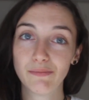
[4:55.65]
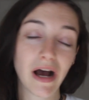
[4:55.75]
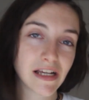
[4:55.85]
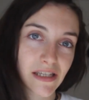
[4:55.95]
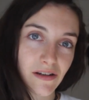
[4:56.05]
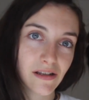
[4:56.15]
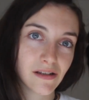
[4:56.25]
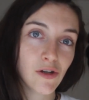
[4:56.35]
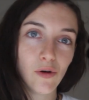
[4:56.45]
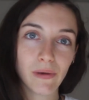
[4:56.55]
pass,
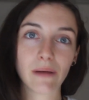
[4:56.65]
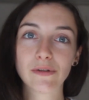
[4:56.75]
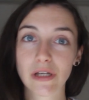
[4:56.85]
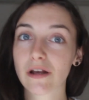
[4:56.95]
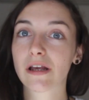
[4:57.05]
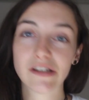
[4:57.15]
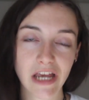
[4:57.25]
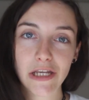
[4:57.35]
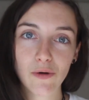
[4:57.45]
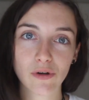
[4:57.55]
you know, be able to
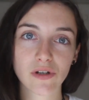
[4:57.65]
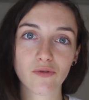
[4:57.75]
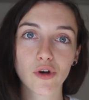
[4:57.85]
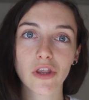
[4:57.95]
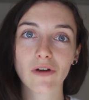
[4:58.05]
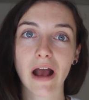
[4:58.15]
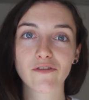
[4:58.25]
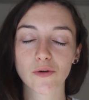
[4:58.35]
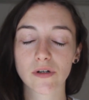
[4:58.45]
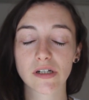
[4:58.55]
continue on to fourth year
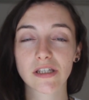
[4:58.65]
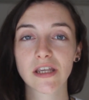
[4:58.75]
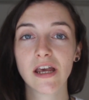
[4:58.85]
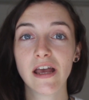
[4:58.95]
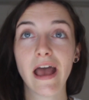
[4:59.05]
afterwards